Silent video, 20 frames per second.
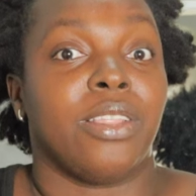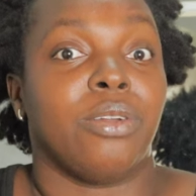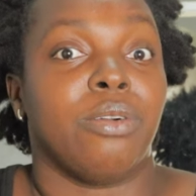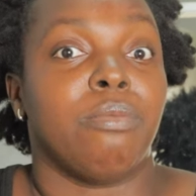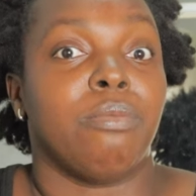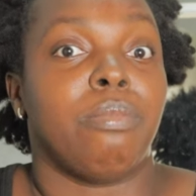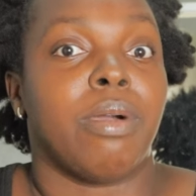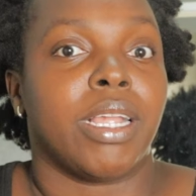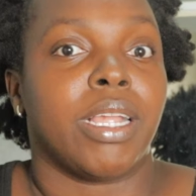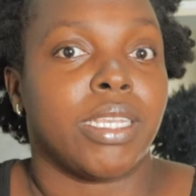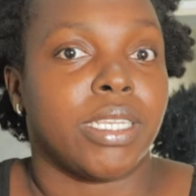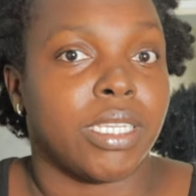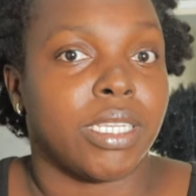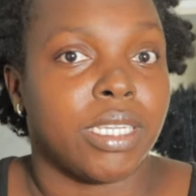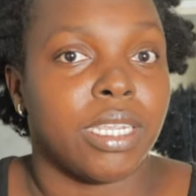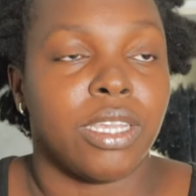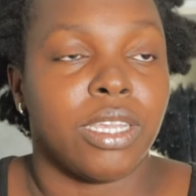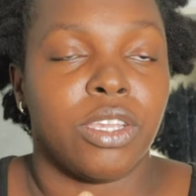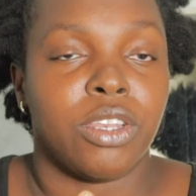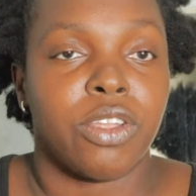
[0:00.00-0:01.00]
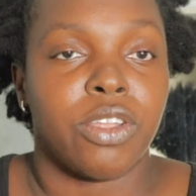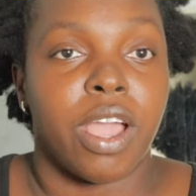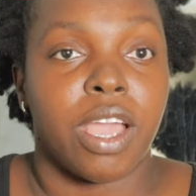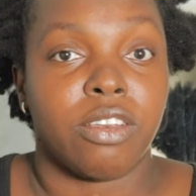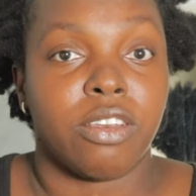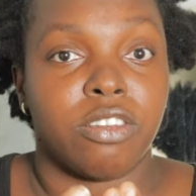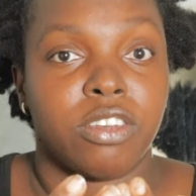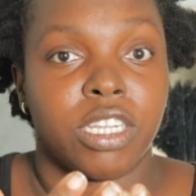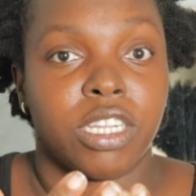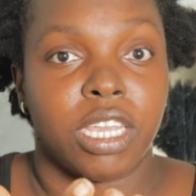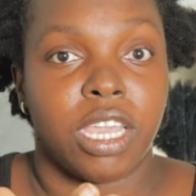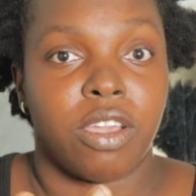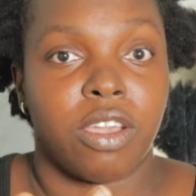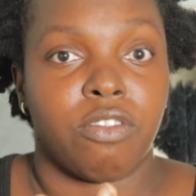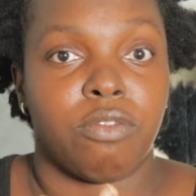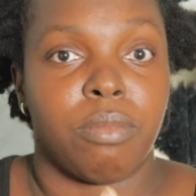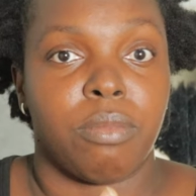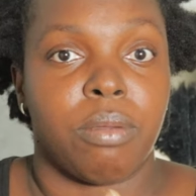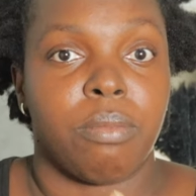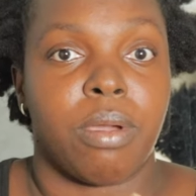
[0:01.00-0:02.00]
though, but you know, I had to take care
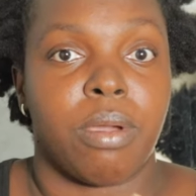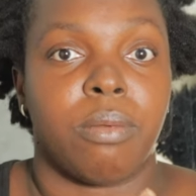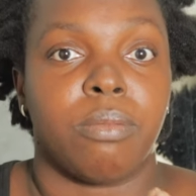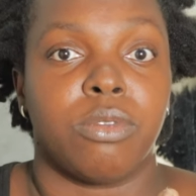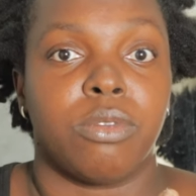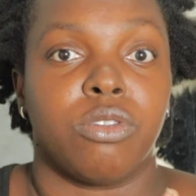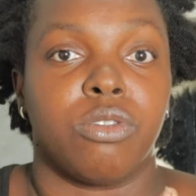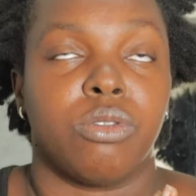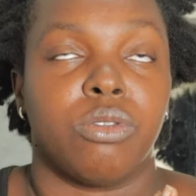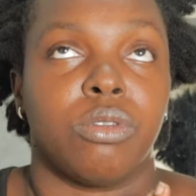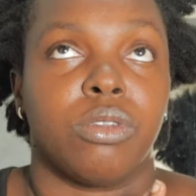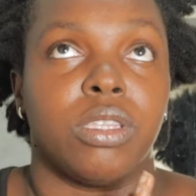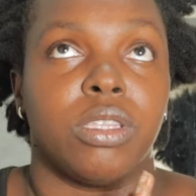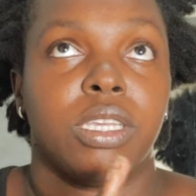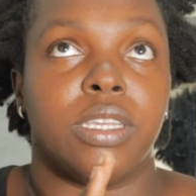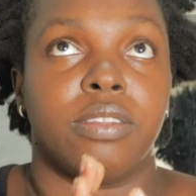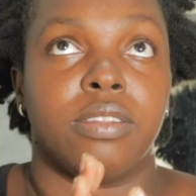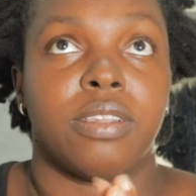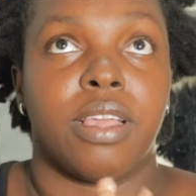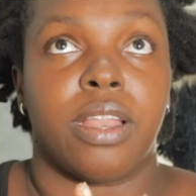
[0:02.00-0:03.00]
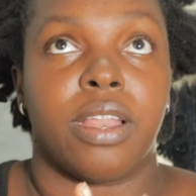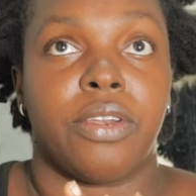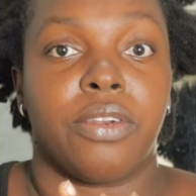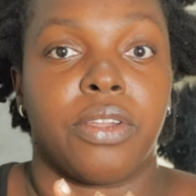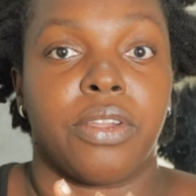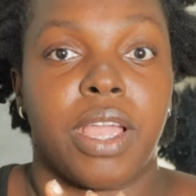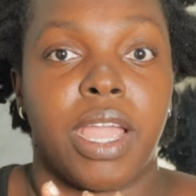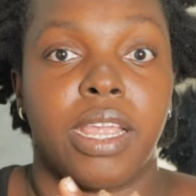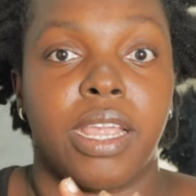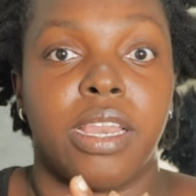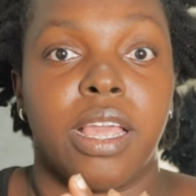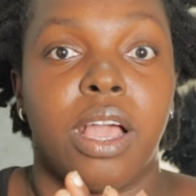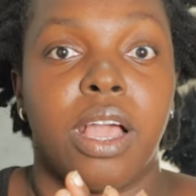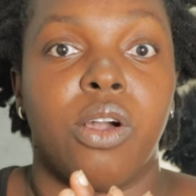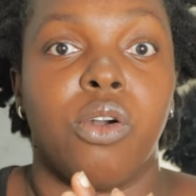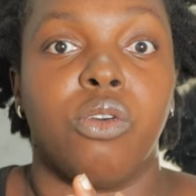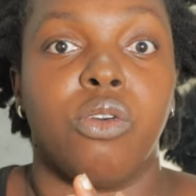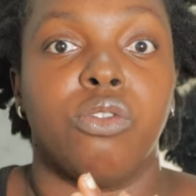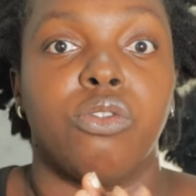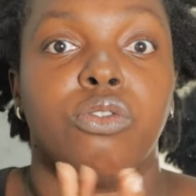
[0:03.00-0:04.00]
of my mom, so things are kind
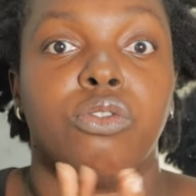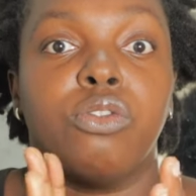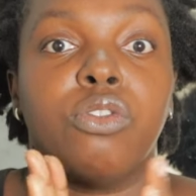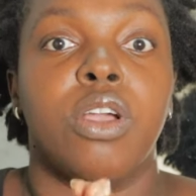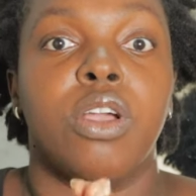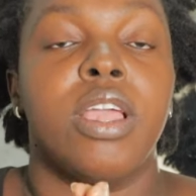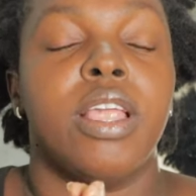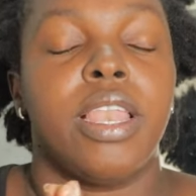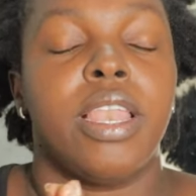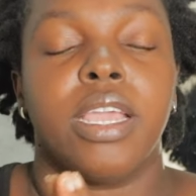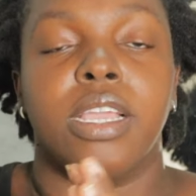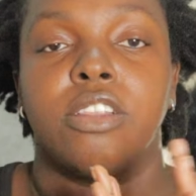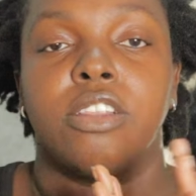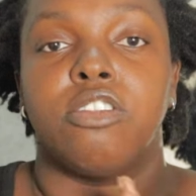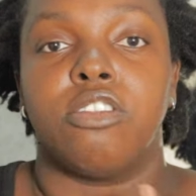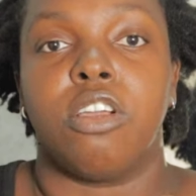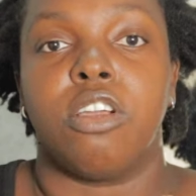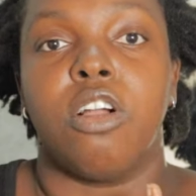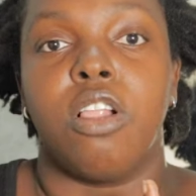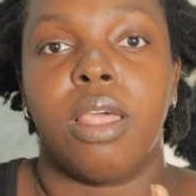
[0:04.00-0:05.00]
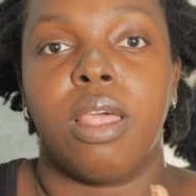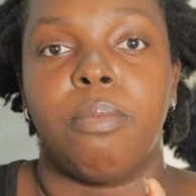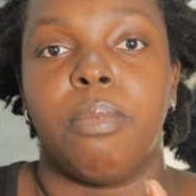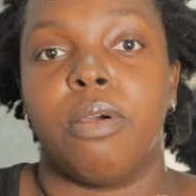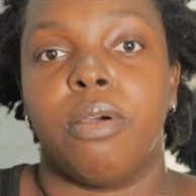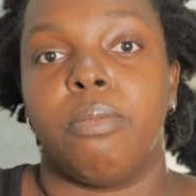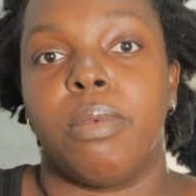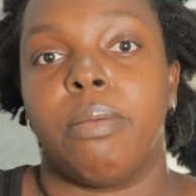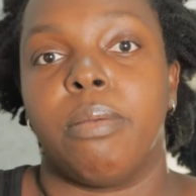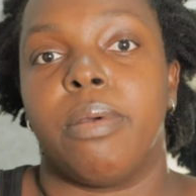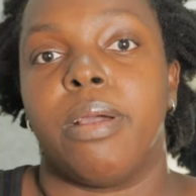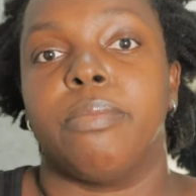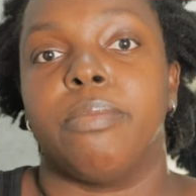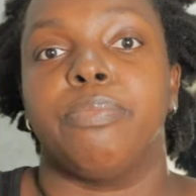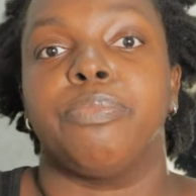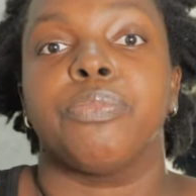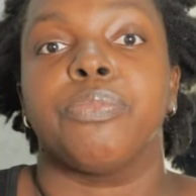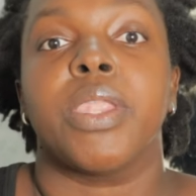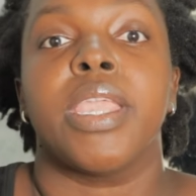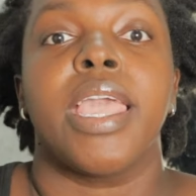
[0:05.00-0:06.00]
of like, it's all about my
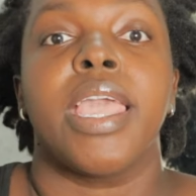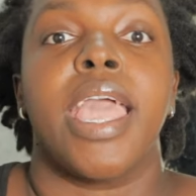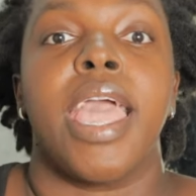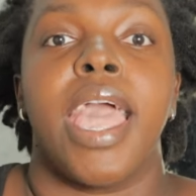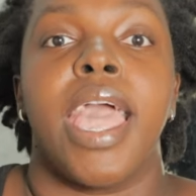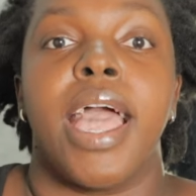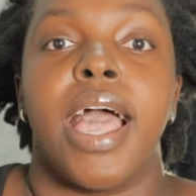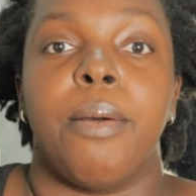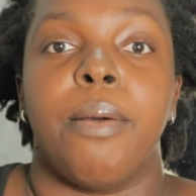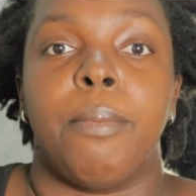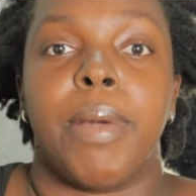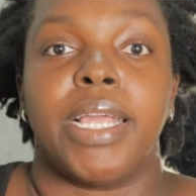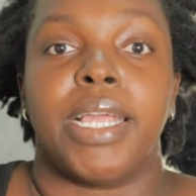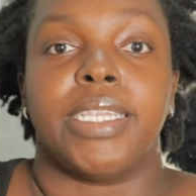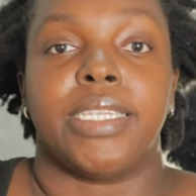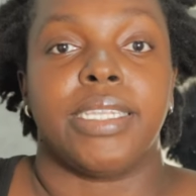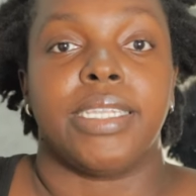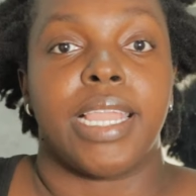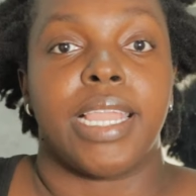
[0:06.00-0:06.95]
mom. But